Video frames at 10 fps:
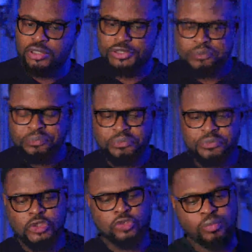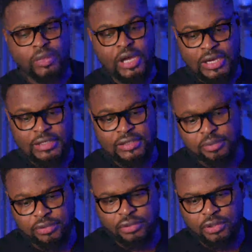a product, to
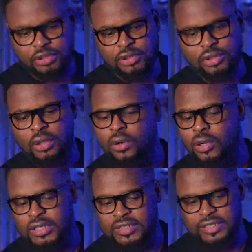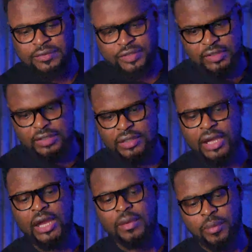market a product or a
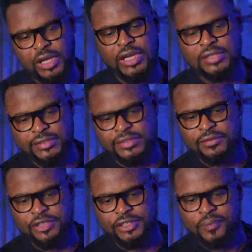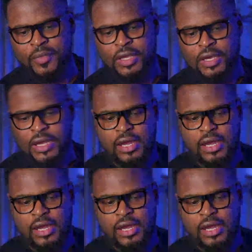service and market a service.